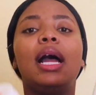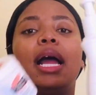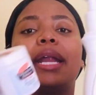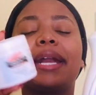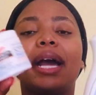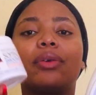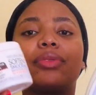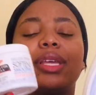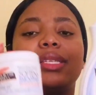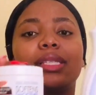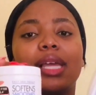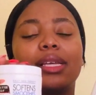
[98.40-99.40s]
now
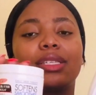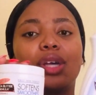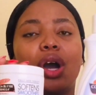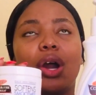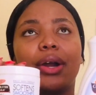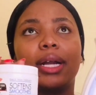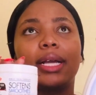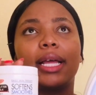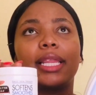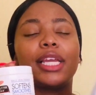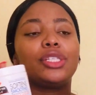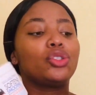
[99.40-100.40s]
these things are,
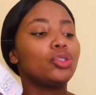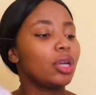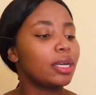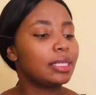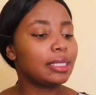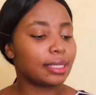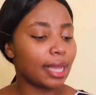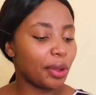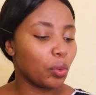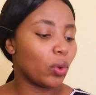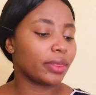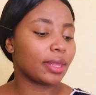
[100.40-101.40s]
they do not say
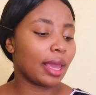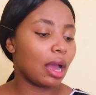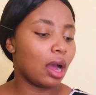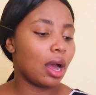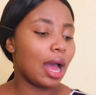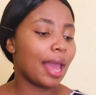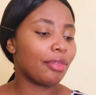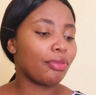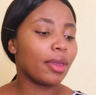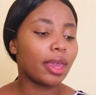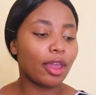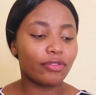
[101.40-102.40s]
what they are. I
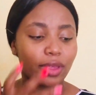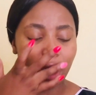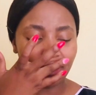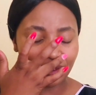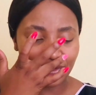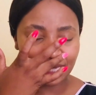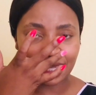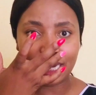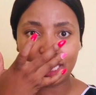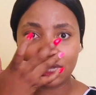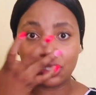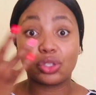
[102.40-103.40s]
think if ever there's
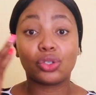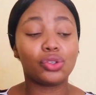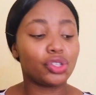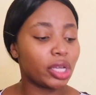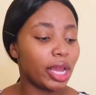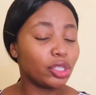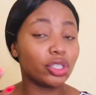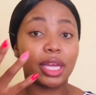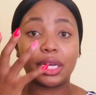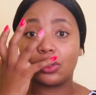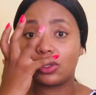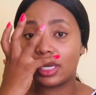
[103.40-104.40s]
anything to change, they
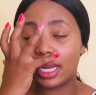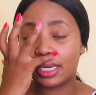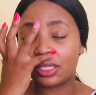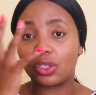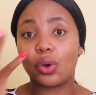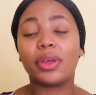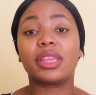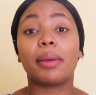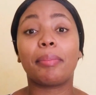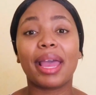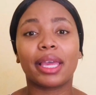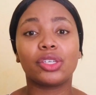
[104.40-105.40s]
need to let us know in their
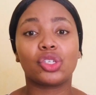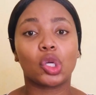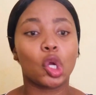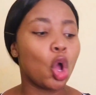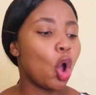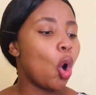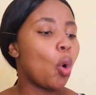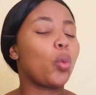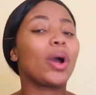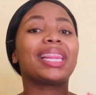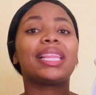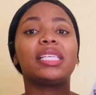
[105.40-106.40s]
packaging
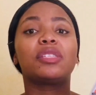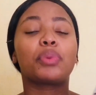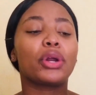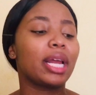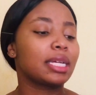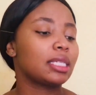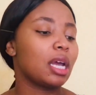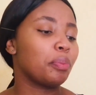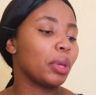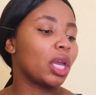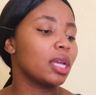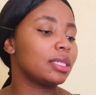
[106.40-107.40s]
what these products are
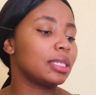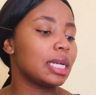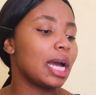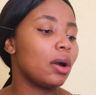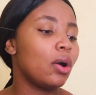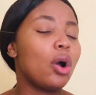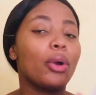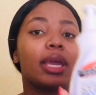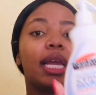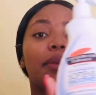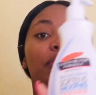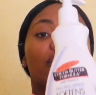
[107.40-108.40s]
because now, okay,
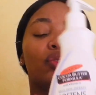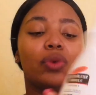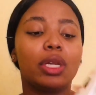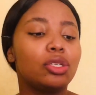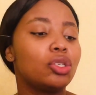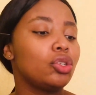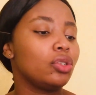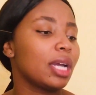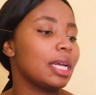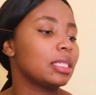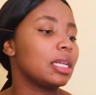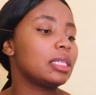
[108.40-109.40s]
let me just read it to you
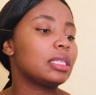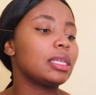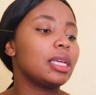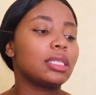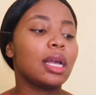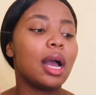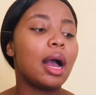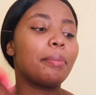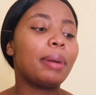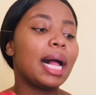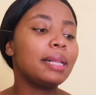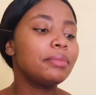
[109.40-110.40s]
guys. It says
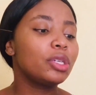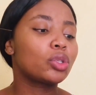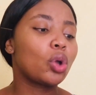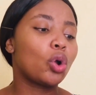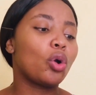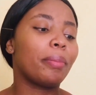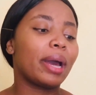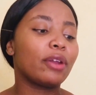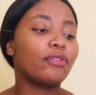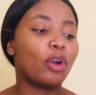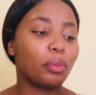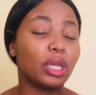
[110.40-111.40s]
Palmer's Cocoa Butter
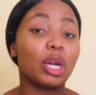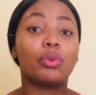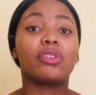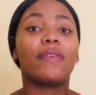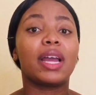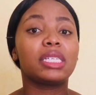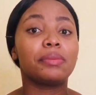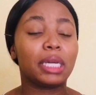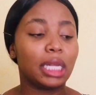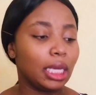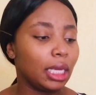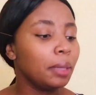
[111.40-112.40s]
Formula with Vitamin
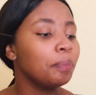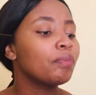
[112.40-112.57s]
E,